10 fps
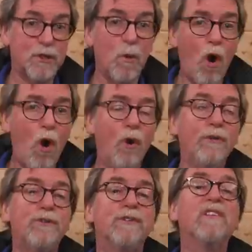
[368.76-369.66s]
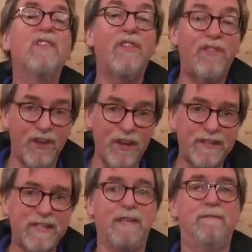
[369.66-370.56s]
to
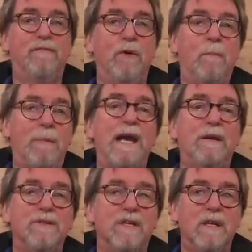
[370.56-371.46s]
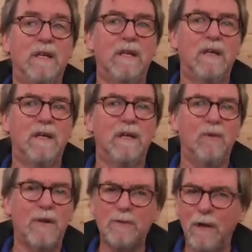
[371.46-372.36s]
130 foot pounds.
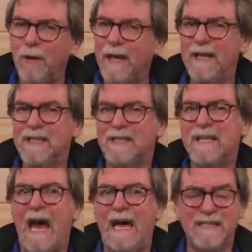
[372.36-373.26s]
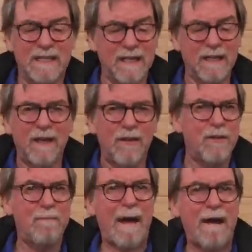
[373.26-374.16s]
Whilst we're looking at stats,
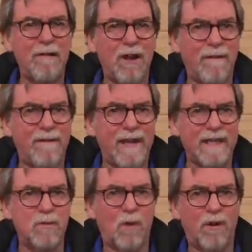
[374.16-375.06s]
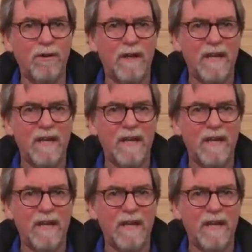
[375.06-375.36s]
the barrel on this one